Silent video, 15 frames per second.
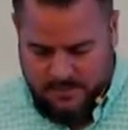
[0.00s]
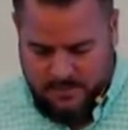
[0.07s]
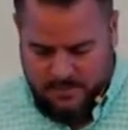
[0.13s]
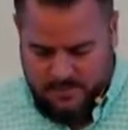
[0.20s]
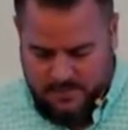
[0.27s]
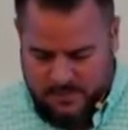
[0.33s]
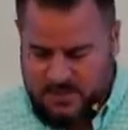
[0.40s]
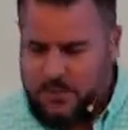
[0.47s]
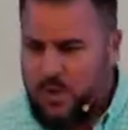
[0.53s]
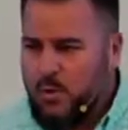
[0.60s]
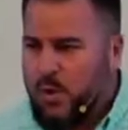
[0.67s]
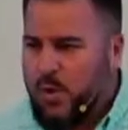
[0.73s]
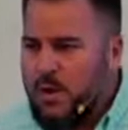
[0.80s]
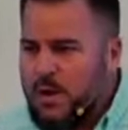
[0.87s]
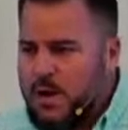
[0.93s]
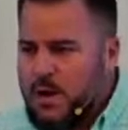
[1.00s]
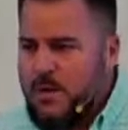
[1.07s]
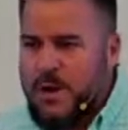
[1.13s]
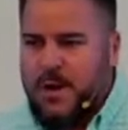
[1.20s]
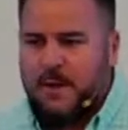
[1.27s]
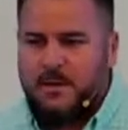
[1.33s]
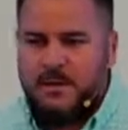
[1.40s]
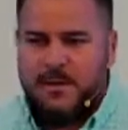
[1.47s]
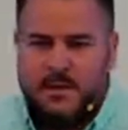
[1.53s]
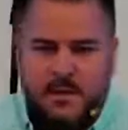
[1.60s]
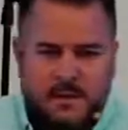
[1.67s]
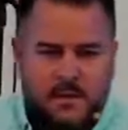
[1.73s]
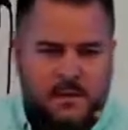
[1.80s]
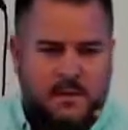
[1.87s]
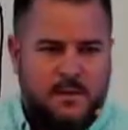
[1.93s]
They're so worried about
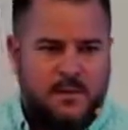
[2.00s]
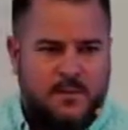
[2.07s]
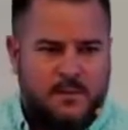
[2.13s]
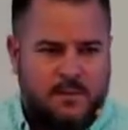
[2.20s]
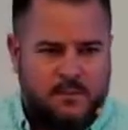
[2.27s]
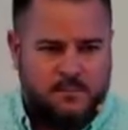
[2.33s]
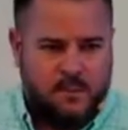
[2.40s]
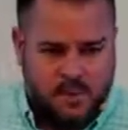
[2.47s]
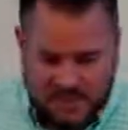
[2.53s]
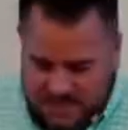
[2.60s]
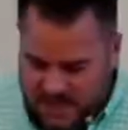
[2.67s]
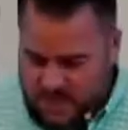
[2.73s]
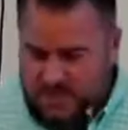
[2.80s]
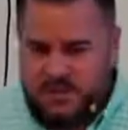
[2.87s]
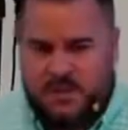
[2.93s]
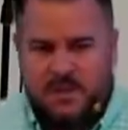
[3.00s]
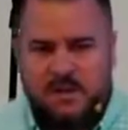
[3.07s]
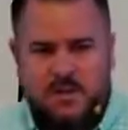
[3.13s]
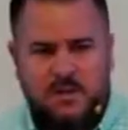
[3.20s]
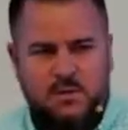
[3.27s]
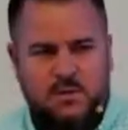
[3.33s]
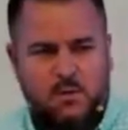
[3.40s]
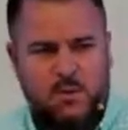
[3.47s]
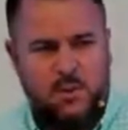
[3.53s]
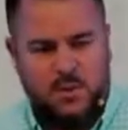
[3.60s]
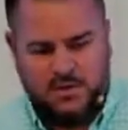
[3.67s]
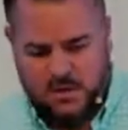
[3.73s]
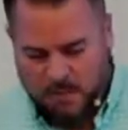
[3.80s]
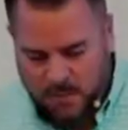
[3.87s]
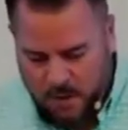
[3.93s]
perception or
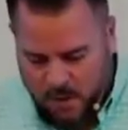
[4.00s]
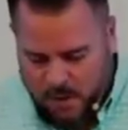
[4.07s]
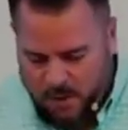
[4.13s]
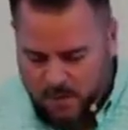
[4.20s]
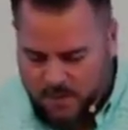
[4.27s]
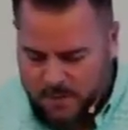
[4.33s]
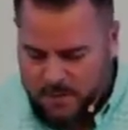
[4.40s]
tomorrow